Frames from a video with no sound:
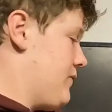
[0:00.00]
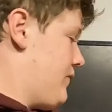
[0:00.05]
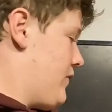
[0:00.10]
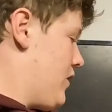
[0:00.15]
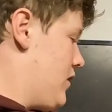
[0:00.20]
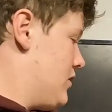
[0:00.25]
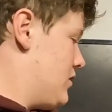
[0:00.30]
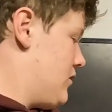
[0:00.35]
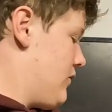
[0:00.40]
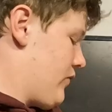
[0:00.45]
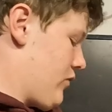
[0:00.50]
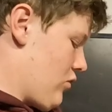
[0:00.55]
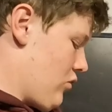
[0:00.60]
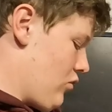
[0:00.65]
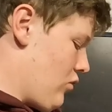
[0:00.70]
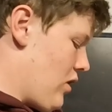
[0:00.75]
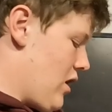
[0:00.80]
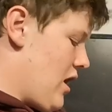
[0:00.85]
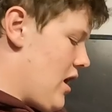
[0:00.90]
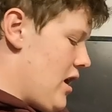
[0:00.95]
first of
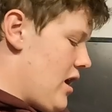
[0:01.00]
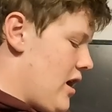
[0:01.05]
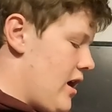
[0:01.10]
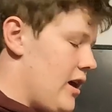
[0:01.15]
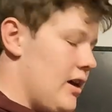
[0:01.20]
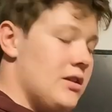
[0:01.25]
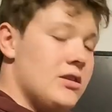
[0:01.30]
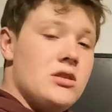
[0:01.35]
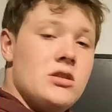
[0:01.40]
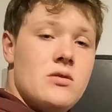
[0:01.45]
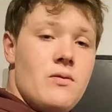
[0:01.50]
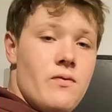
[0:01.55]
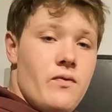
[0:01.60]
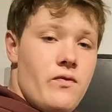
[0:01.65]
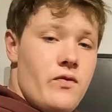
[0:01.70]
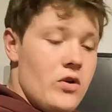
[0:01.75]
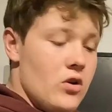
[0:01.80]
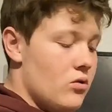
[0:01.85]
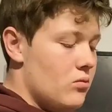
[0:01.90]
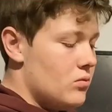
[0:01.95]
all, is some
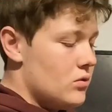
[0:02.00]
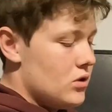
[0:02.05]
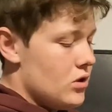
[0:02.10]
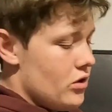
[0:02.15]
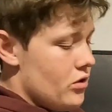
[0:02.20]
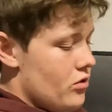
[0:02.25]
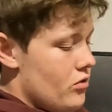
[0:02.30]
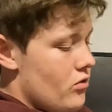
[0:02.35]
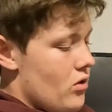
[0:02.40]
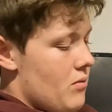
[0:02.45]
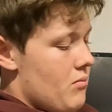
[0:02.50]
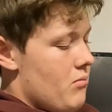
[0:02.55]
film glue.